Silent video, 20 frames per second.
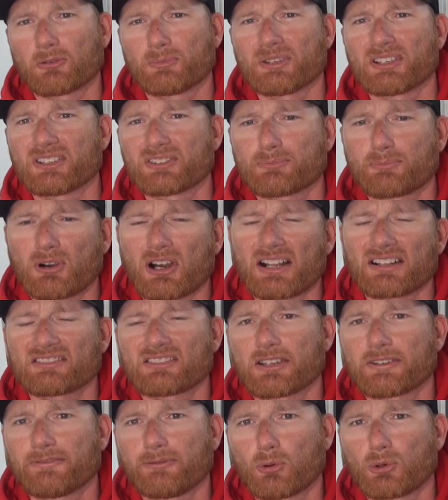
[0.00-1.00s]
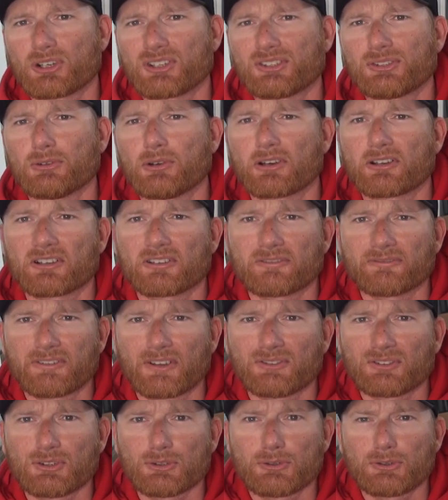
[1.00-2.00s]
because products like 4200 and
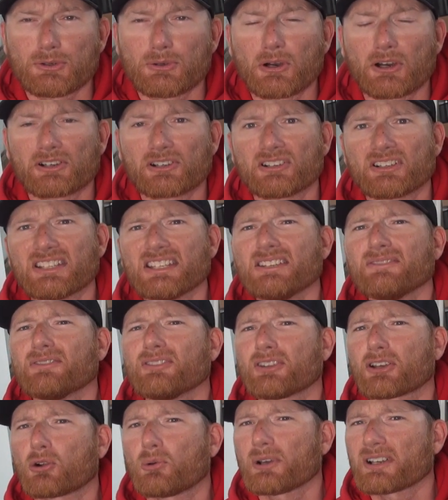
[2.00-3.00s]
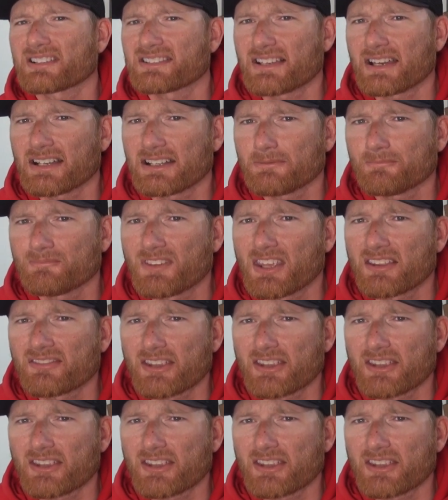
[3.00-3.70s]
5200, even the quick setting,